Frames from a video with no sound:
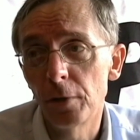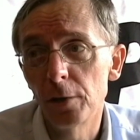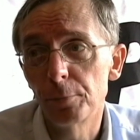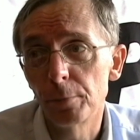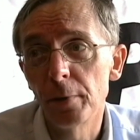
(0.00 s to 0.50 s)

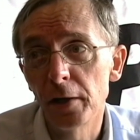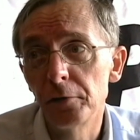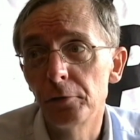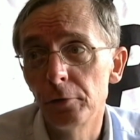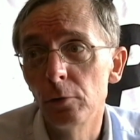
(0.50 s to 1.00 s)
piper
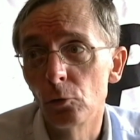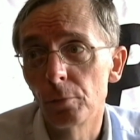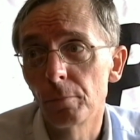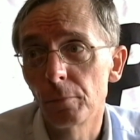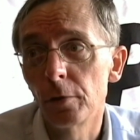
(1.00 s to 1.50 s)
paying the
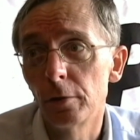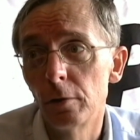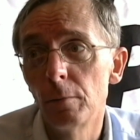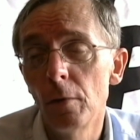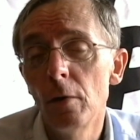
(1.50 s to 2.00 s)
tune, you know?